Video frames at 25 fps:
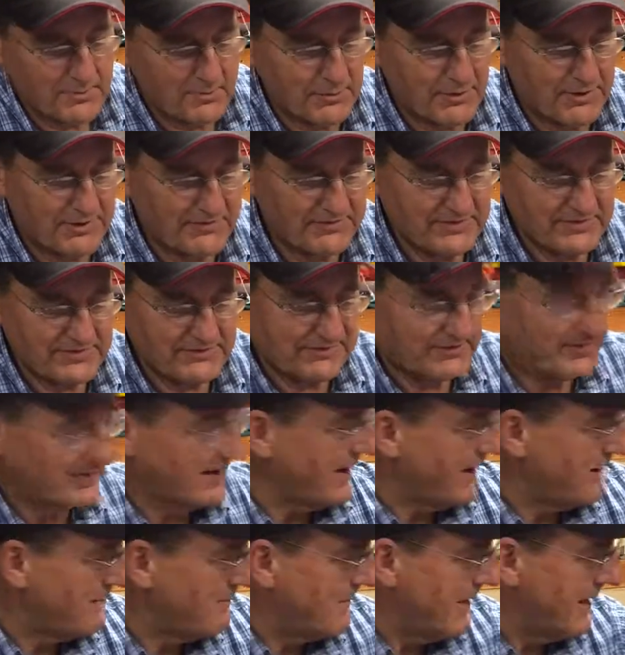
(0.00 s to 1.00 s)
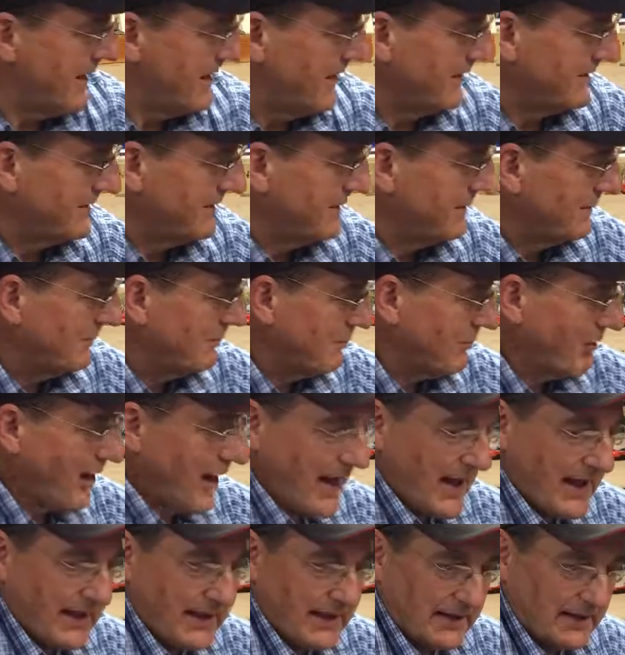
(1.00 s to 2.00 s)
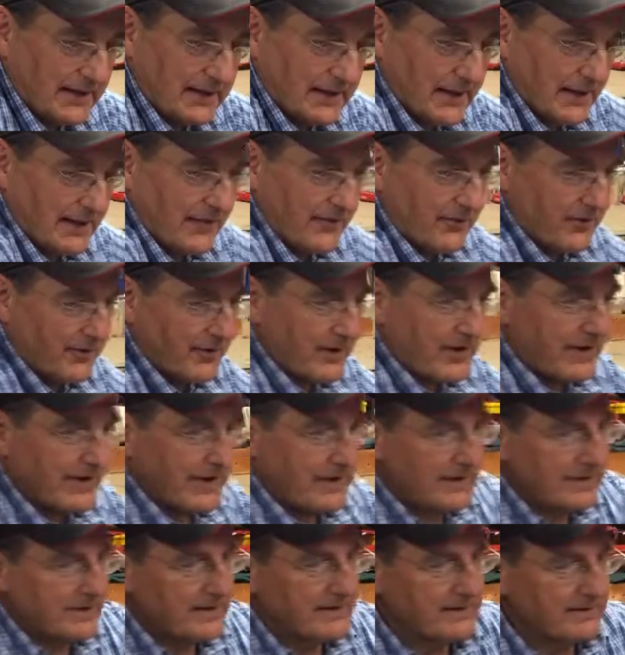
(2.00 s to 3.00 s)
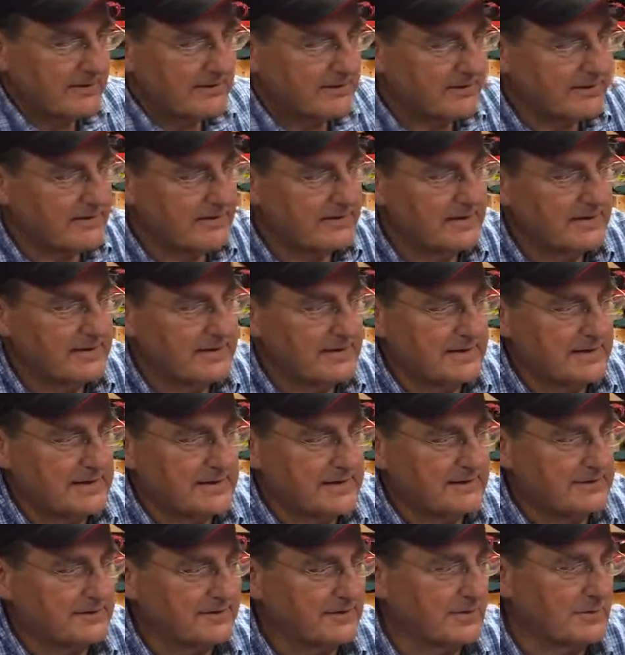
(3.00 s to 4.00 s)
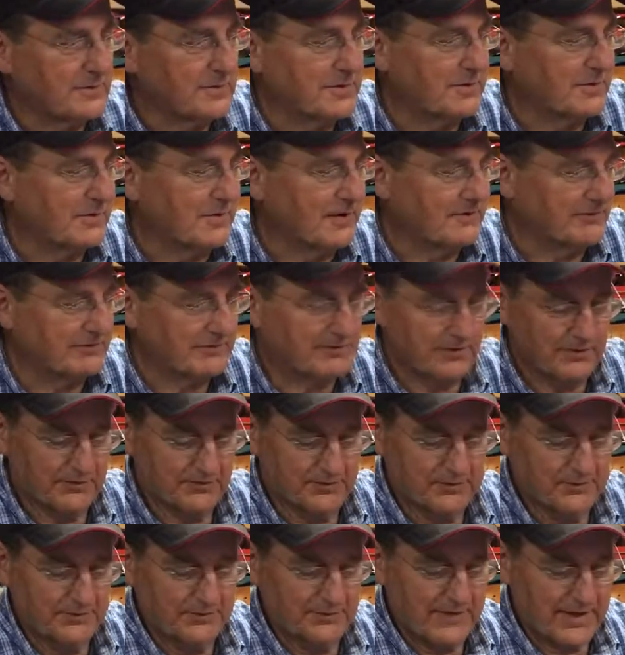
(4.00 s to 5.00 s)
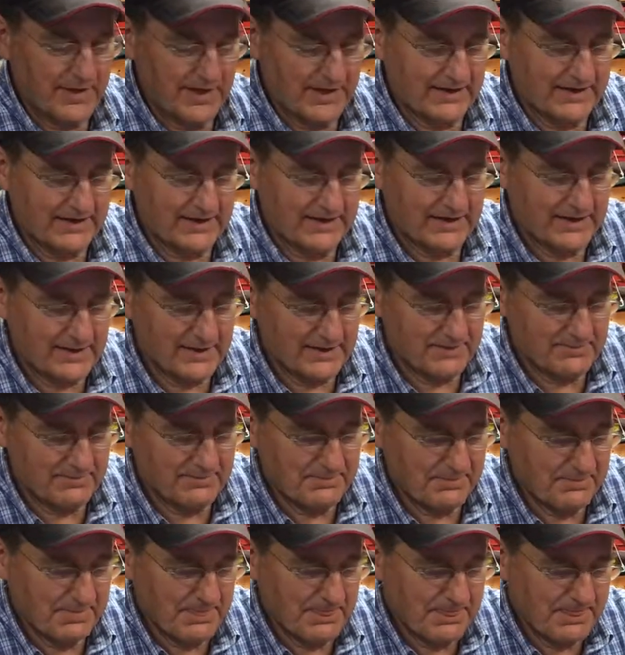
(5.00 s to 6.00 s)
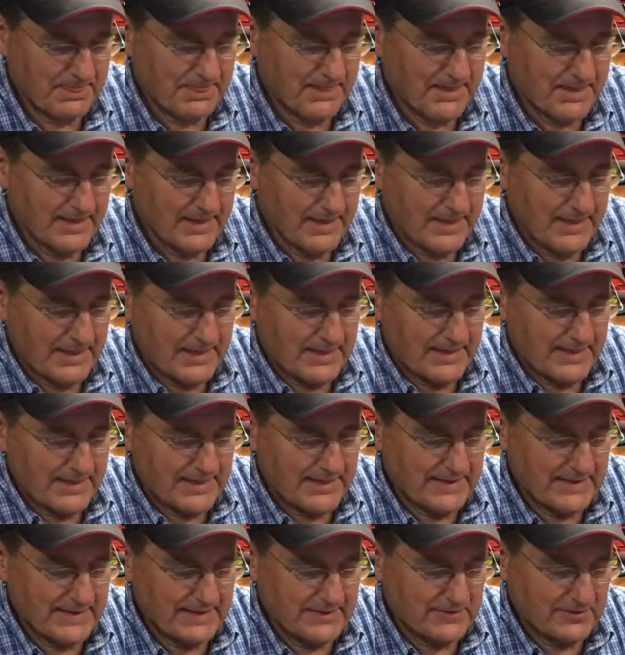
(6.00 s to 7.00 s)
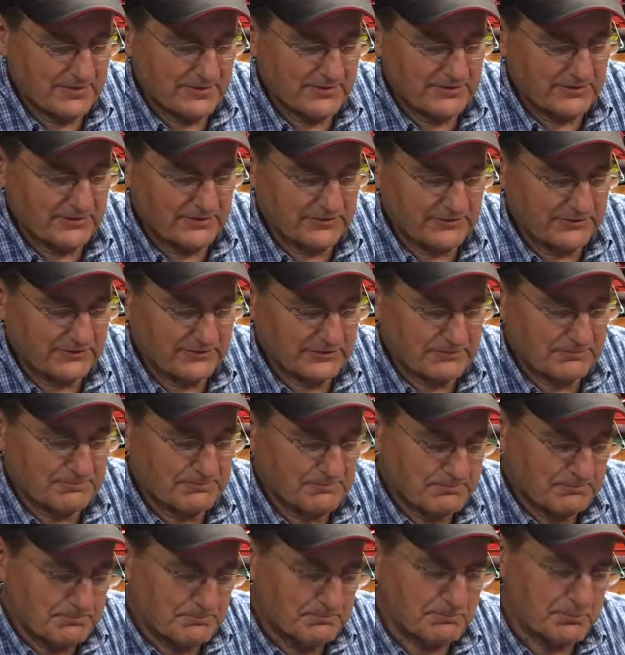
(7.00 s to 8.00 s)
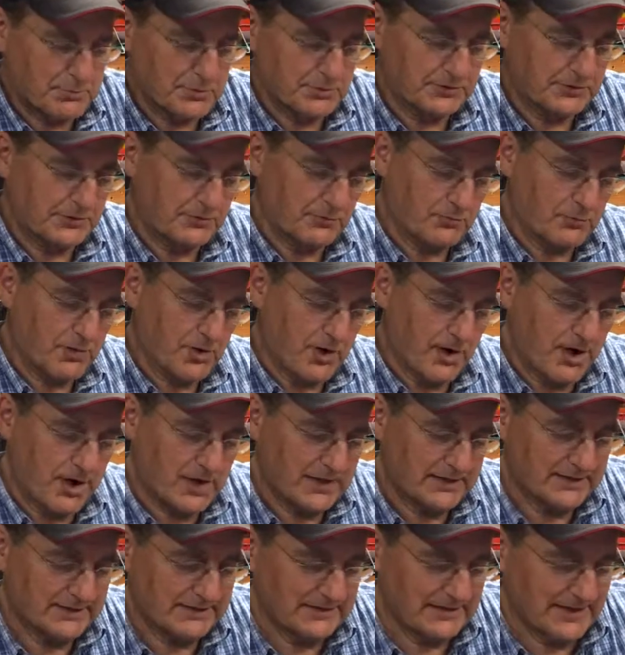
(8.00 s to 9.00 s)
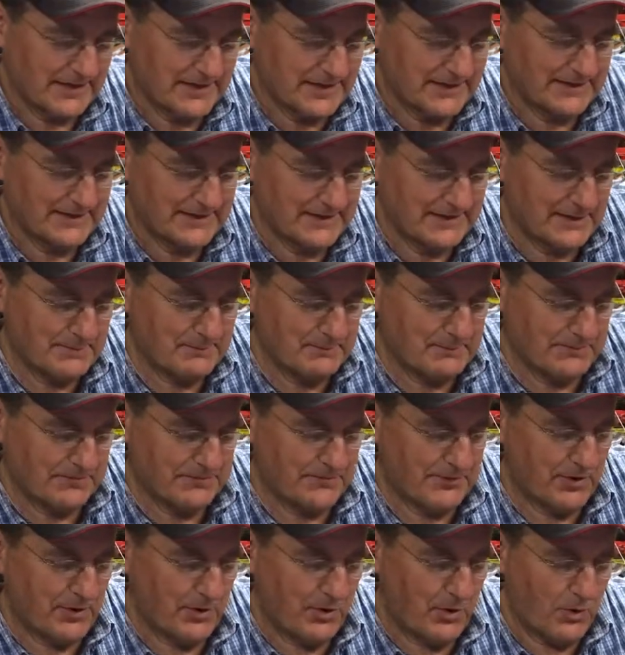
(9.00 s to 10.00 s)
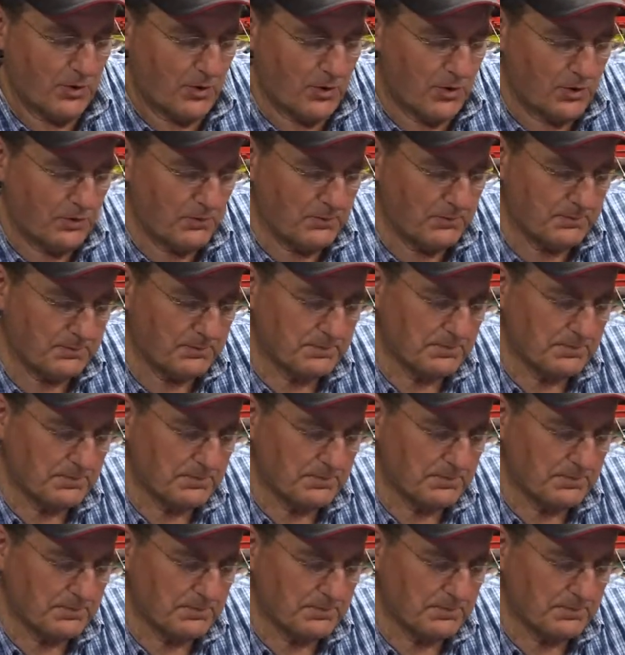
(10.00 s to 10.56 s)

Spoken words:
Previously I mounted the bracket in the other end, so we don't have to go through that again. Then you just put the rod, line it up with the hole,